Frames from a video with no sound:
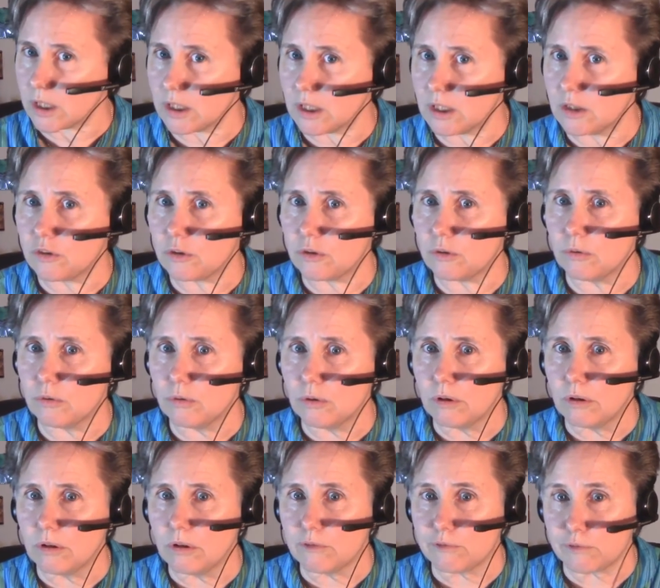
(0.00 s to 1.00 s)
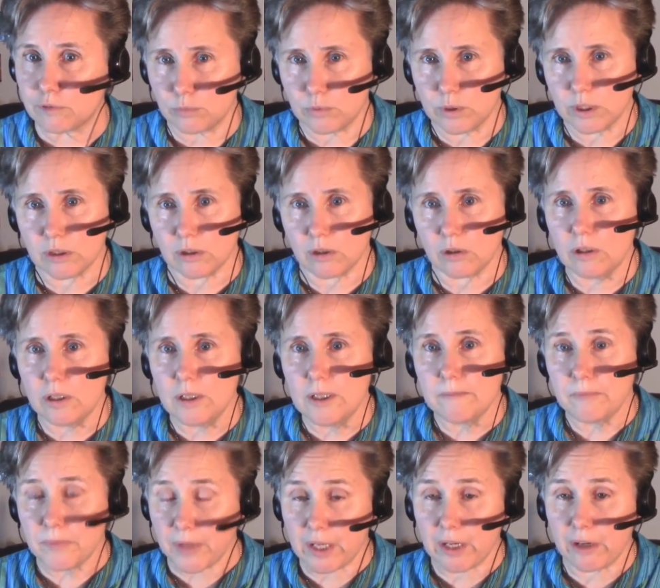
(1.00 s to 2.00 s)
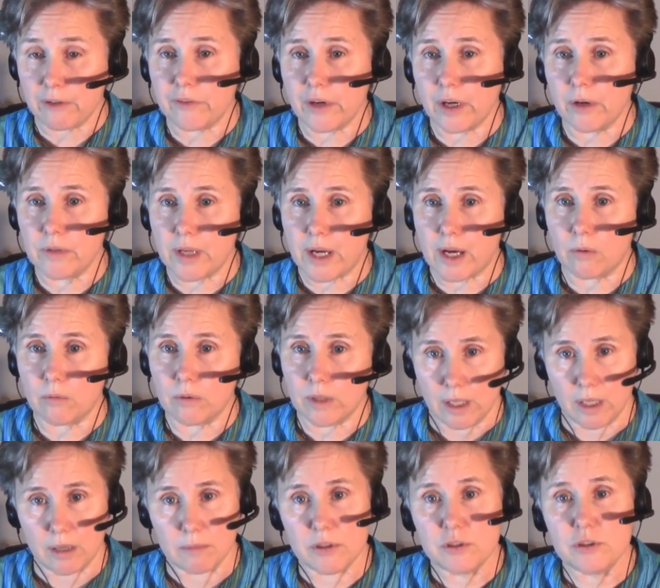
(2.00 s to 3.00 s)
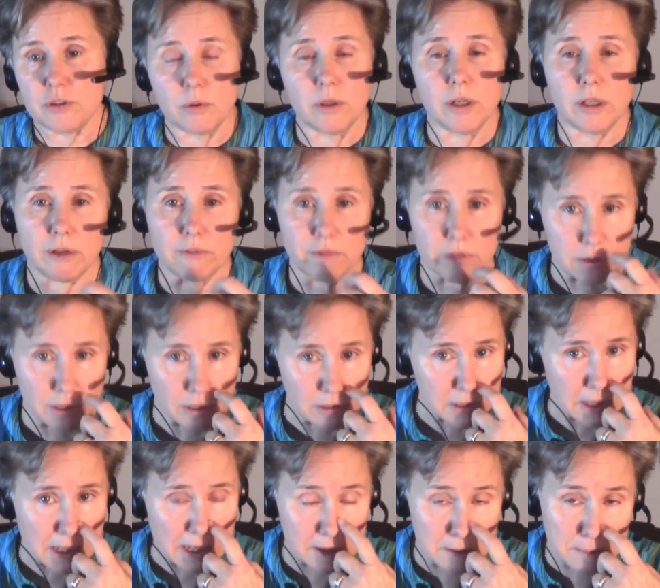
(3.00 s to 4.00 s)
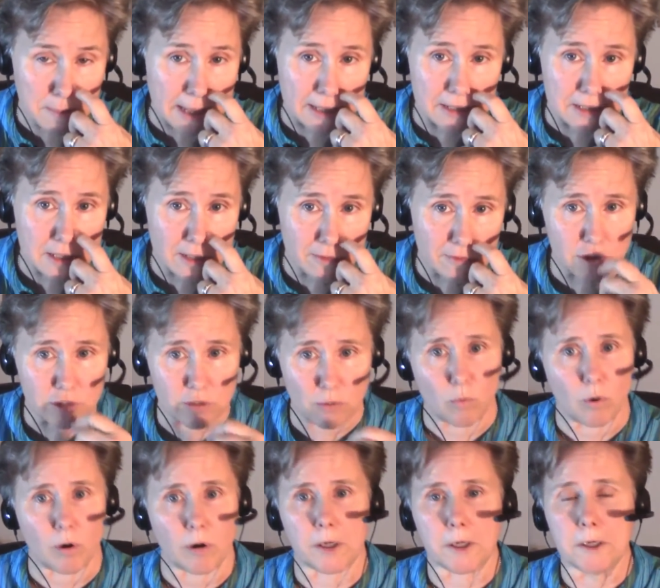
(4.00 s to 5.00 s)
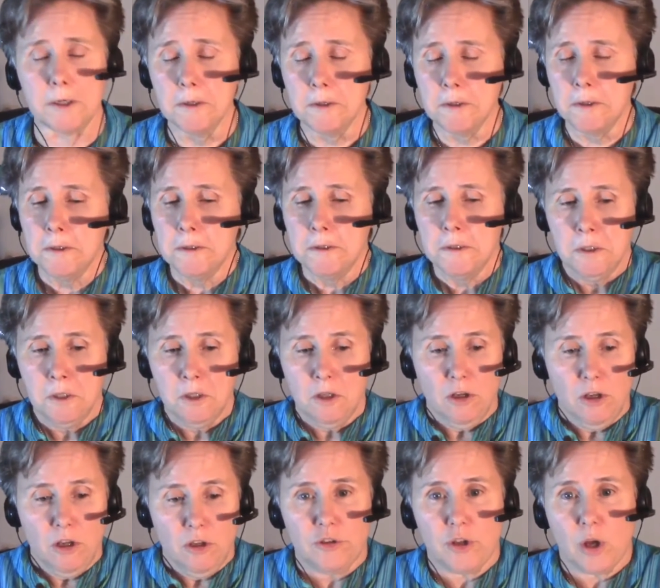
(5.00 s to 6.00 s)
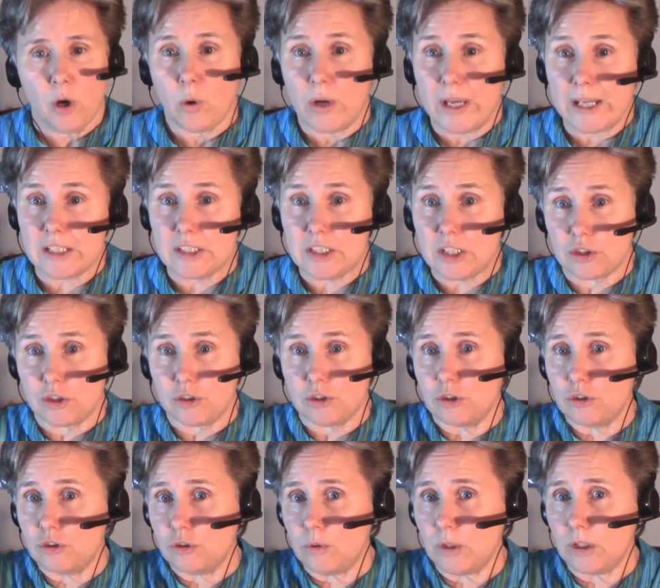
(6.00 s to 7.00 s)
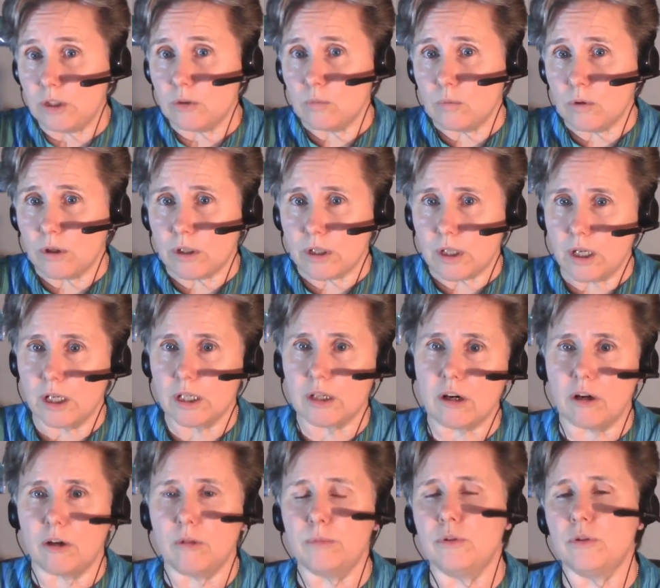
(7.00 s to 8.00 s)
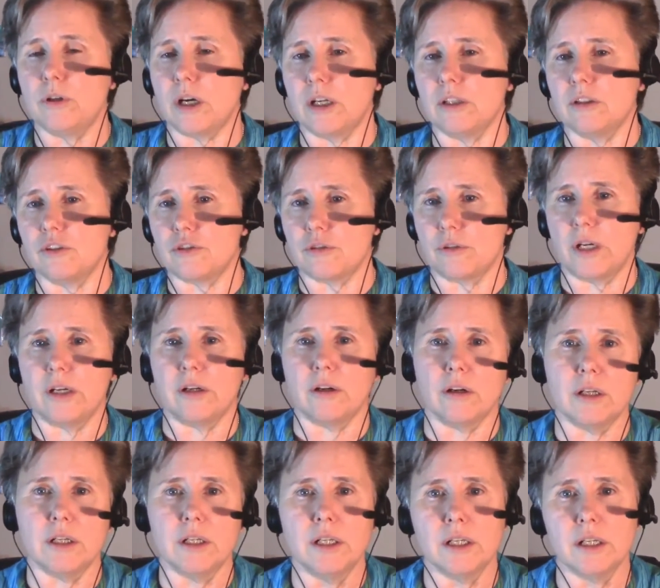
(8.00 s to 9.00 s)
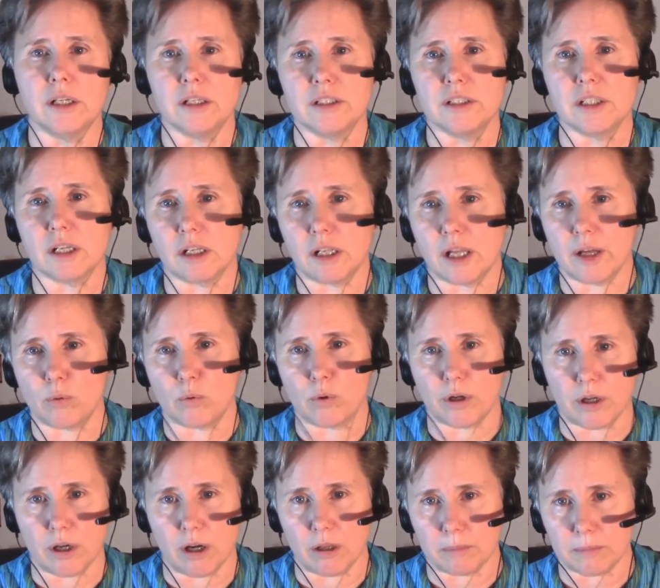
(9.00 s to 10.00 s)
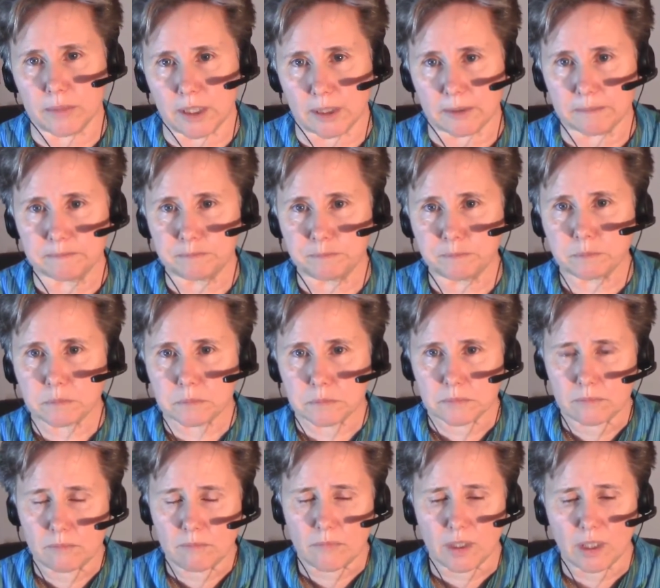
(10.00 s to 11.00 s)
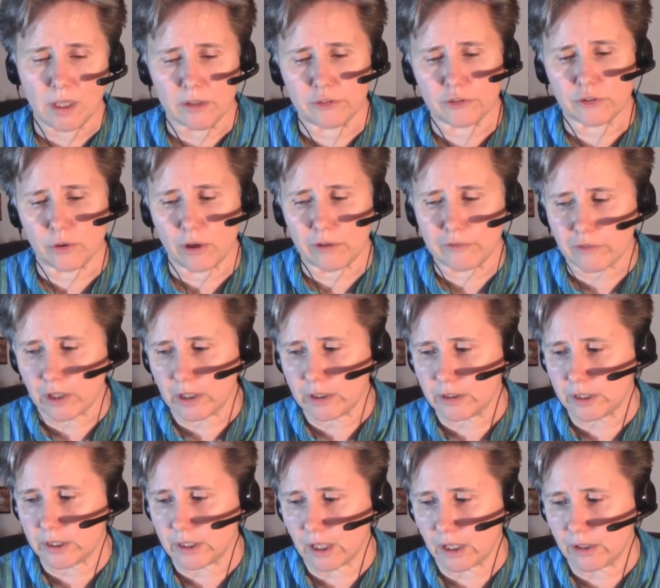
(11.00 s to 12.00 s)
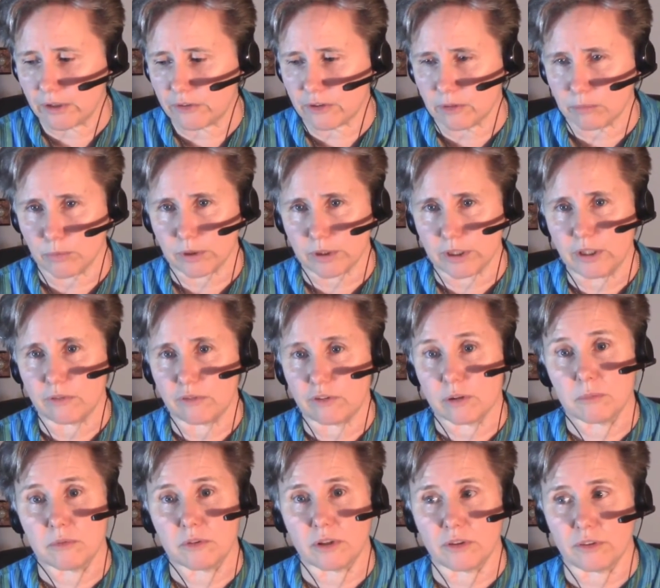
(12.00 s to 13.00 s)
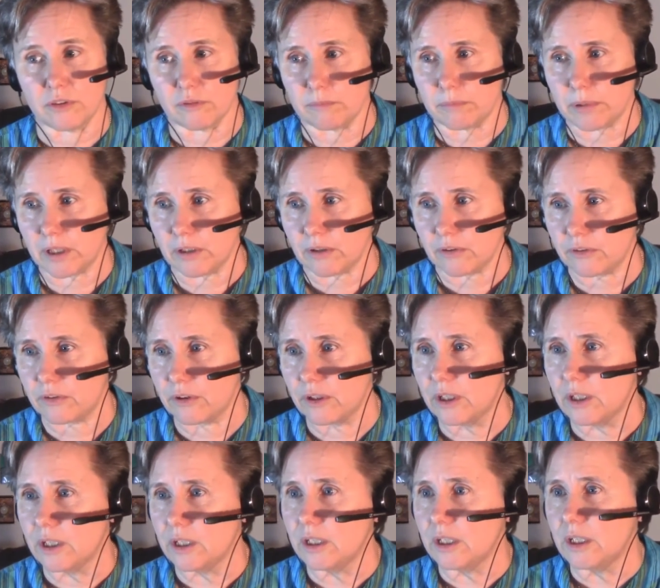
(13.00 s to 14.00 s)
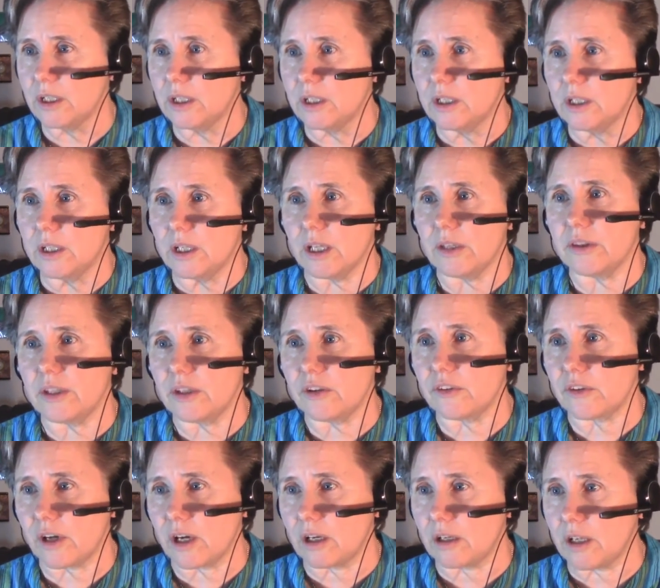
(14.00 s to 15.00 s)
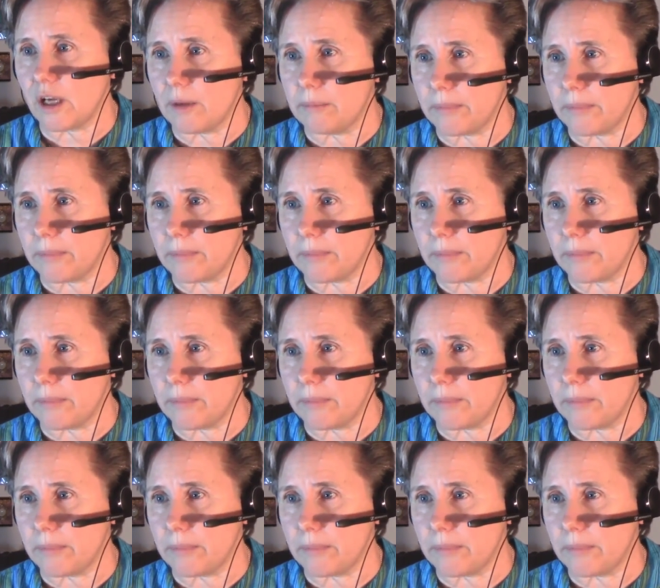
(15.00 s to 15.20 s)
they do for real? And I found out, and I've been doing it ever since. It's magnificent work. So in addition to doing the work, Carl Buchheit, the trainer, did a lot of work on me. And so I finally got some relief, some sense of peace, and things got a lot